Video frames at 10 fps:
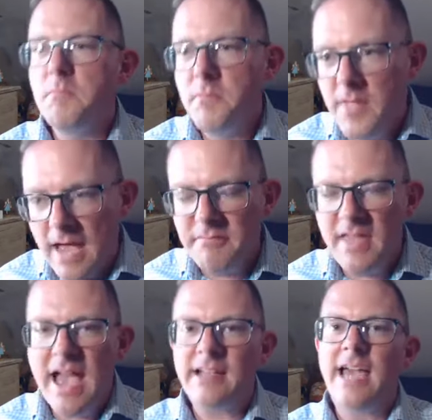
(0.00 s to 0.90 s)

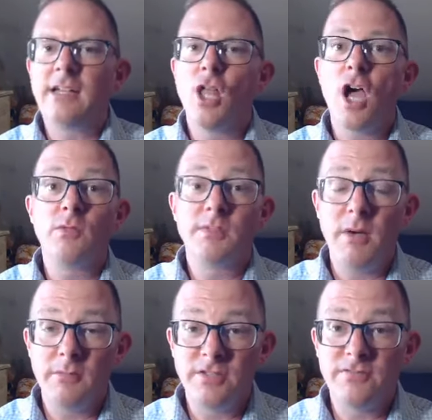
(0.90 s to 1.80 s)
that catalog was
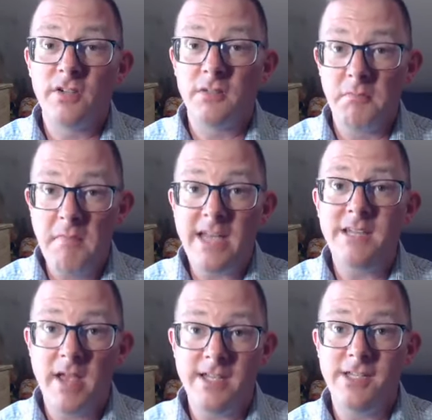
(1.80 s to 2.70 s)
published for
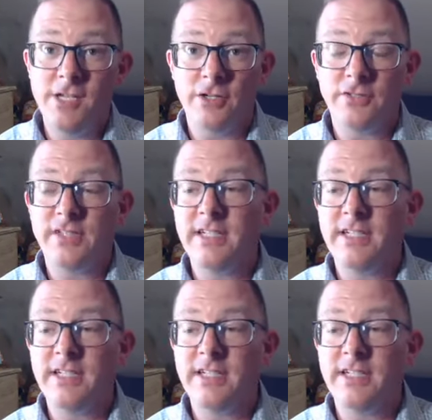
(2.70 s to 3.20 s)
many, many years.